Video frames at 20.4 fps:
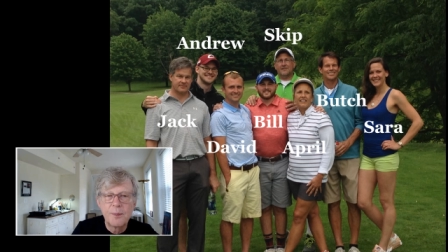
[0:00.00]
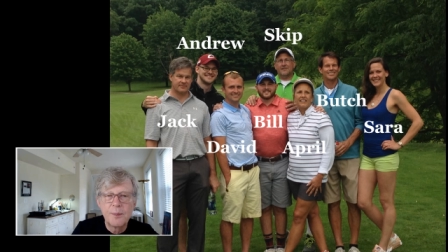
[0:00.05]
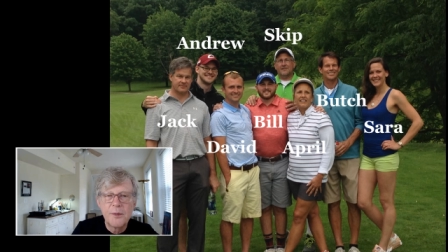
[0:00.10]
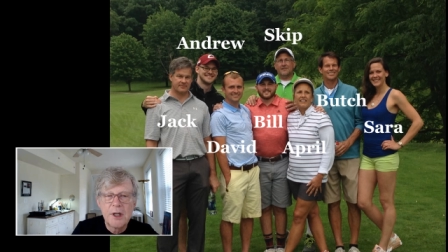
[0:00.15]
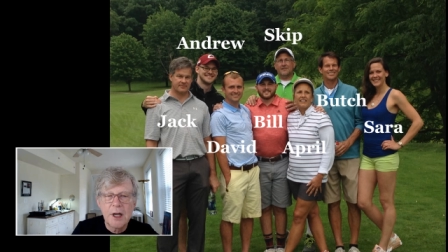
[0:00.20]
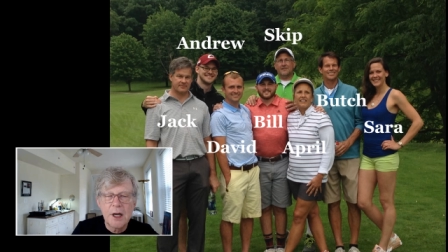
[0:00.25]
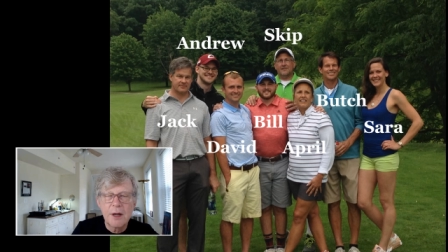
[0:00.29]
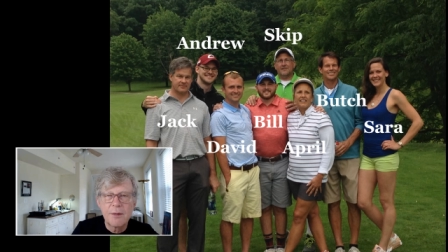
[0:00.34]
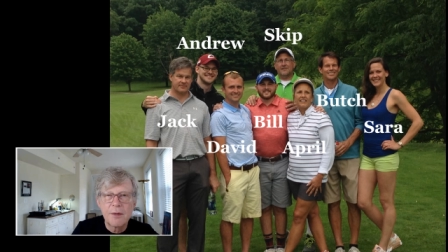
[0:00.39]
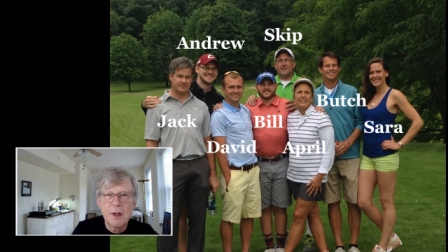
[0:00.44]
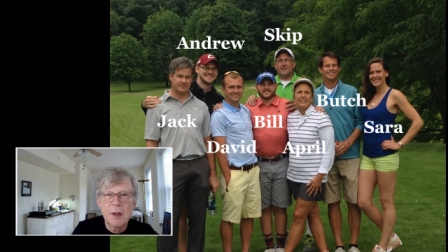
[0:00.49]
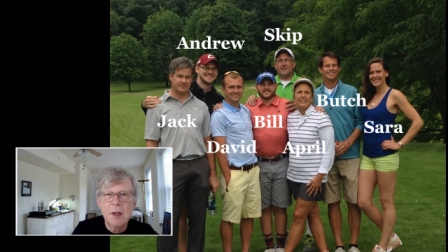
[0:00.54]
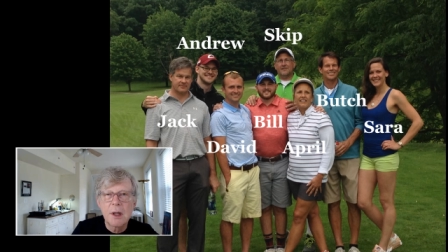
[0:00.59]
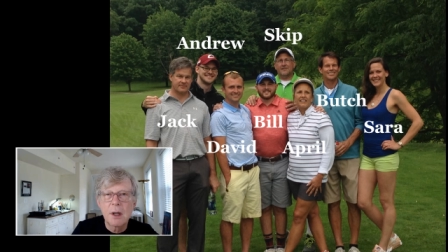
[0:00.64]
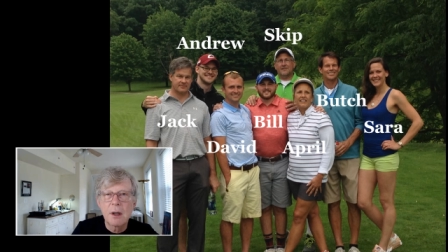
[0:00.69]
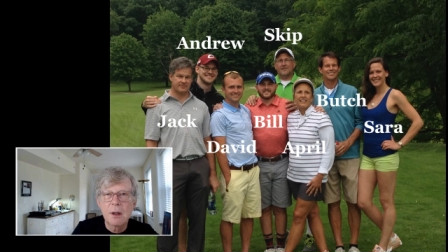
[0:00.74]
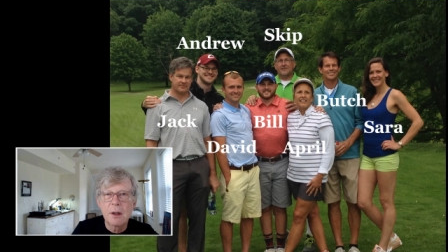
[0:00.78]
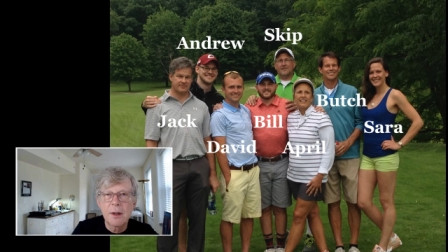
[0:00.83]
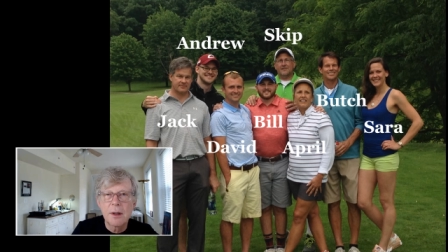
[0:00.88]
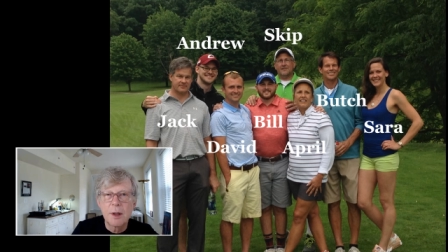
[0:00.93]
David
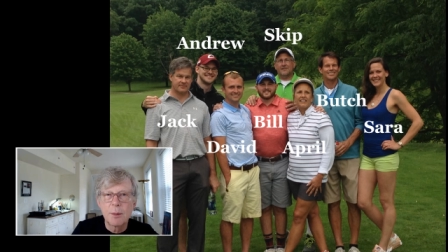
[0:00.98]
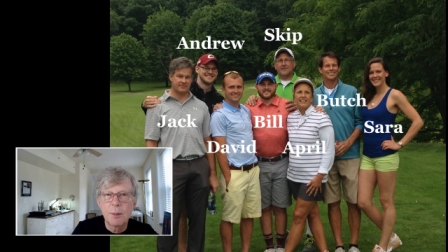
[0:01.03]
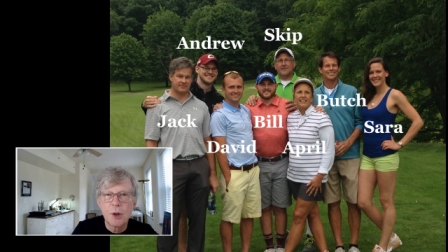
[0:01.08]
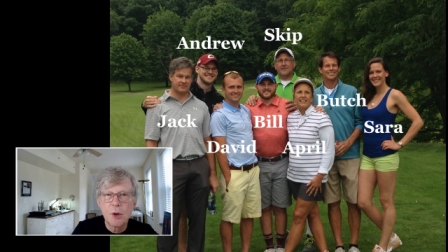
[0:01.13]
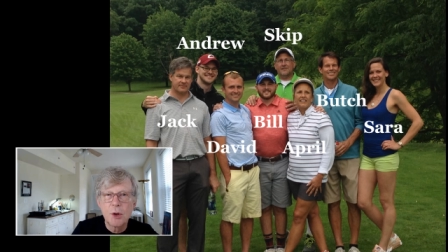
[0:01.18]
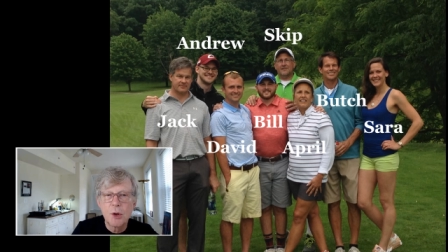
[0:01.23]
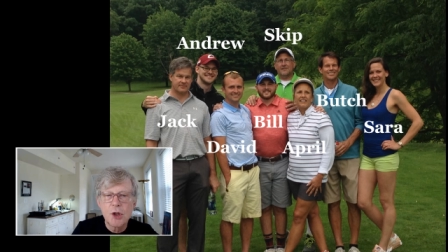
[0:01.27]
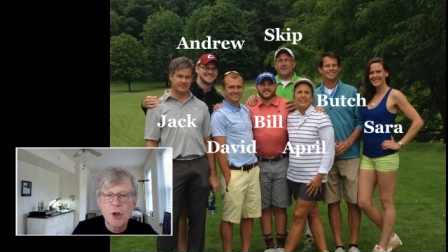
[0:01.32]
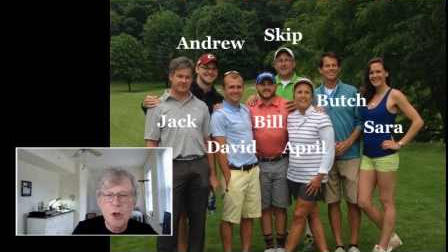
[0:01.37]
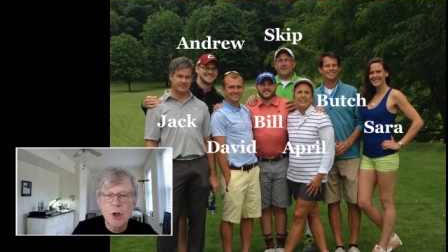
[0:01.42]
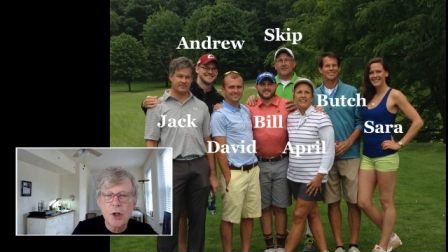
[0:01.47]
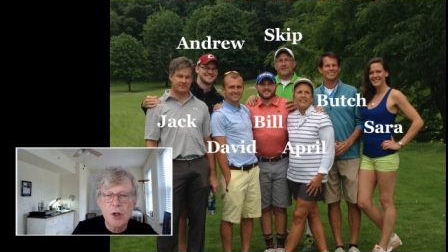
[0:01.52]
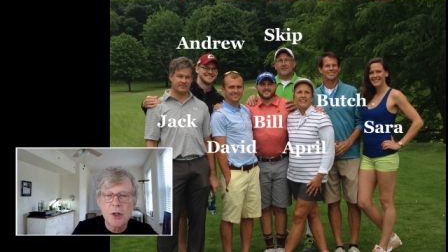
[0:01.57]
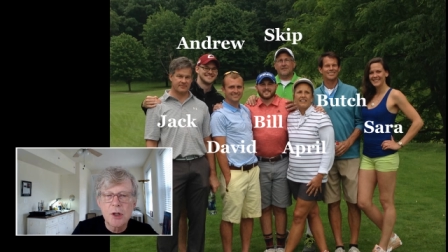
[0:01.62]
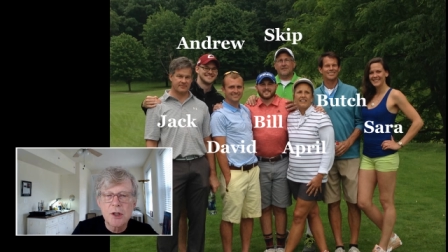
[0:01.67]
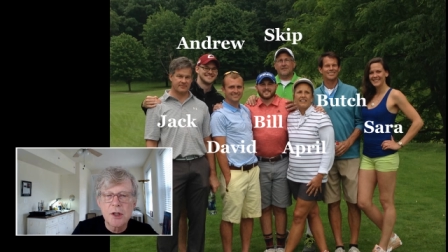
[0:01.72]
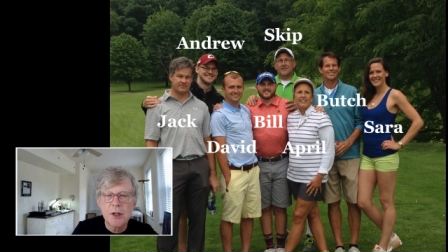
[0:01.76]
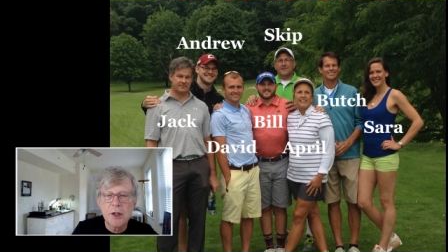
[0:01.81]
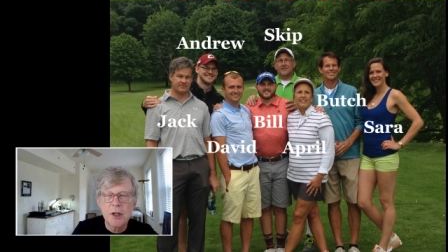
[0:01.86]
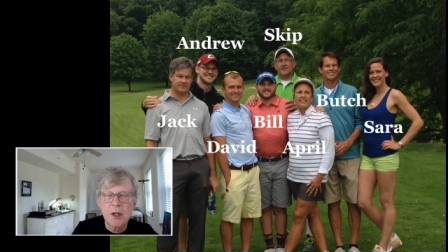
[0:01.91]
there in the blue
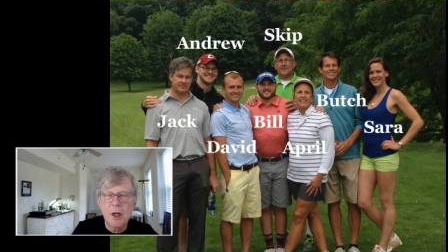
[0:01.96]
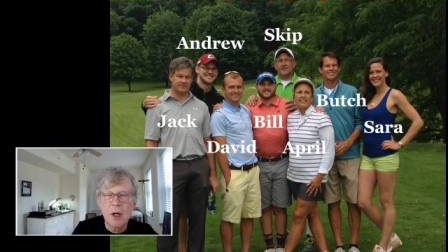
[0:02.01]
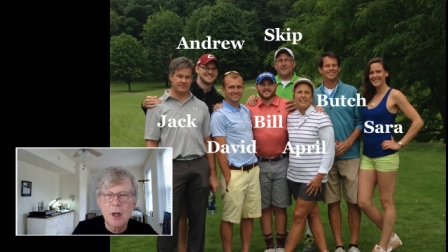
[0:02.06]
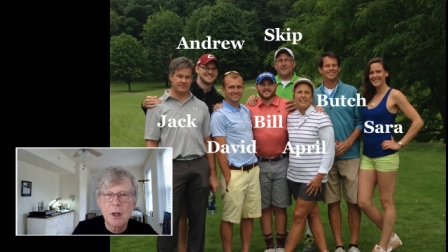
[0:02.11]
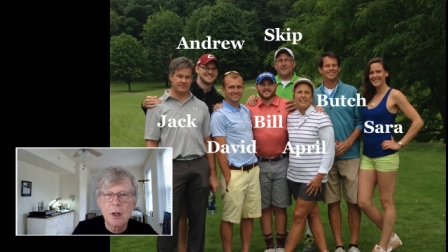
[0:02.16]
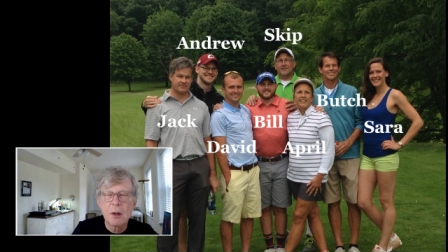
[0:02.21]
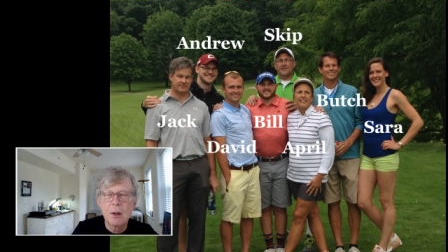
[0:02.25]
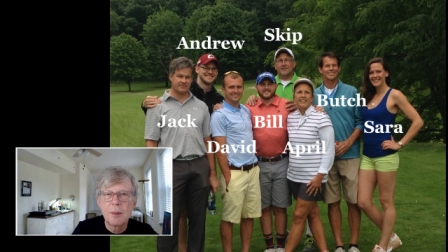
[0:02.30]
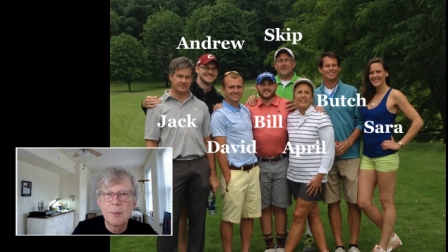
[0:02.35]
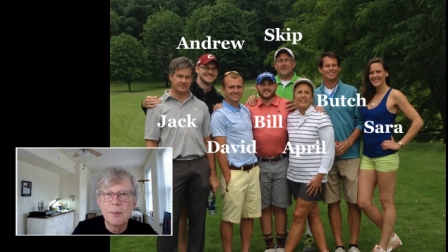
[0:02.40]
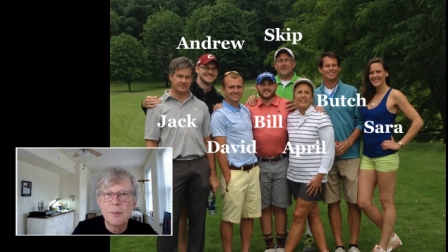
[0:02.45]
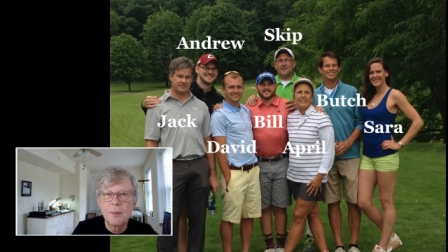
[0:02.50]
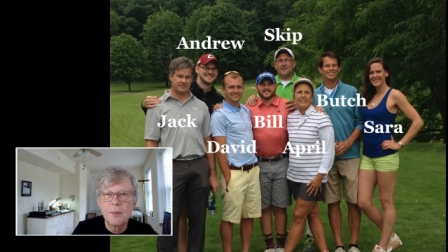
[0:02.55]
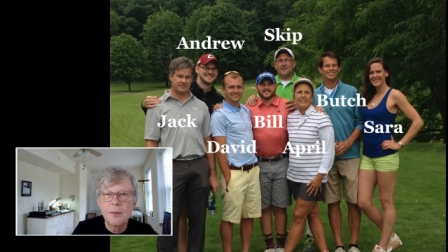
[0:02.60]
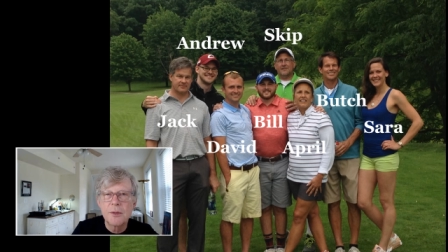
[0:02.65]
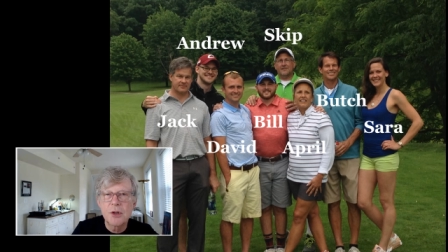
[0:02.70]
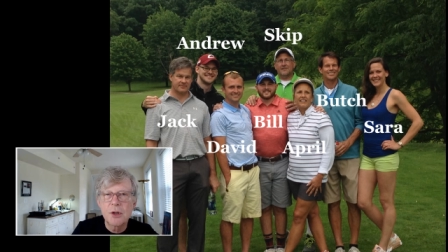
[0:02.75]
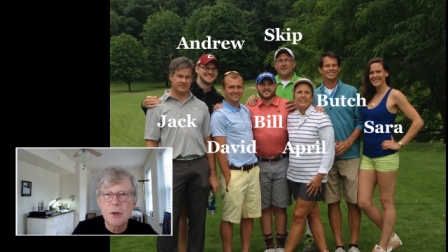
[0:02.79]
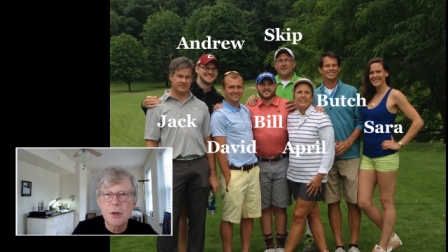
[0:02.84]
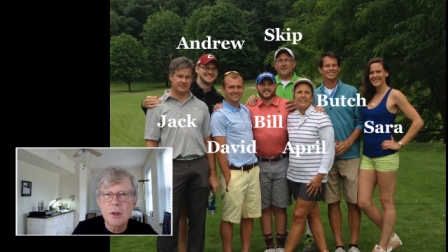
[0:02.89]
shirt and the yellow
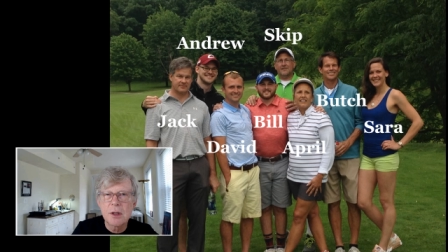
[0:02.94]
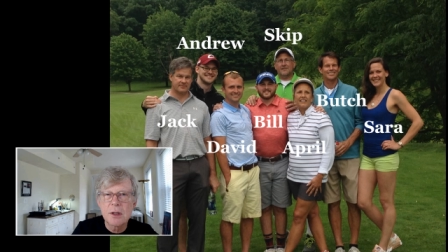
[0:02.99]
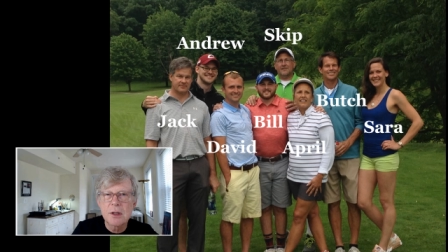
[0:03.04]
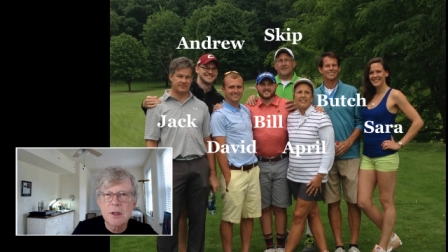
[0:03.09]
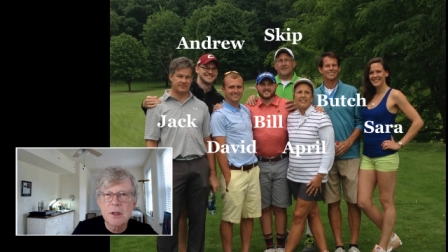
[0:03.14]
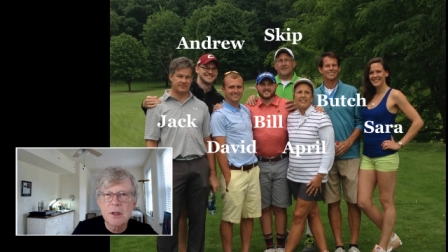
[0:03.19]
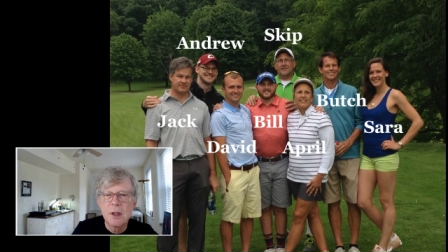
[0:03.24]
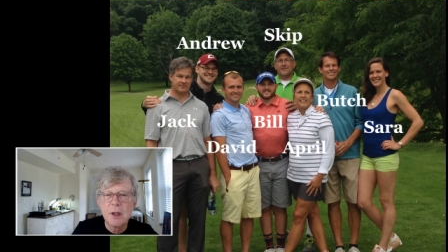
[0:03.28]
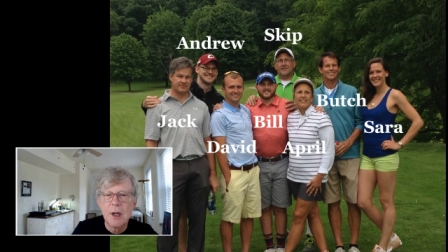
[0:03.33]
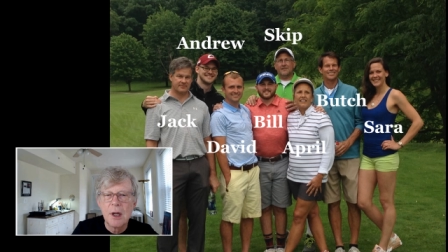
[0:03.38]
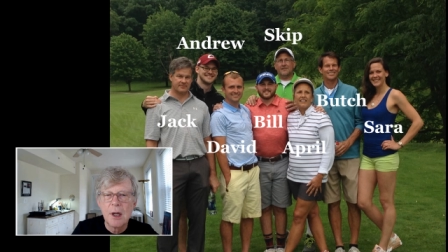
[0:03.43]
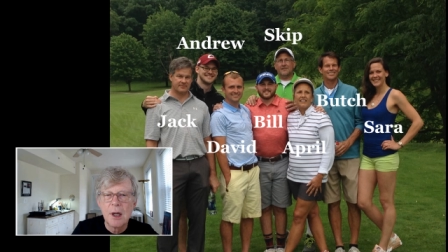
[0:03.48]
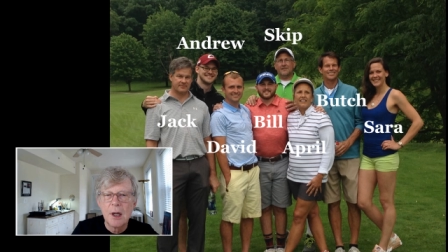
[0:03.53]
shorts,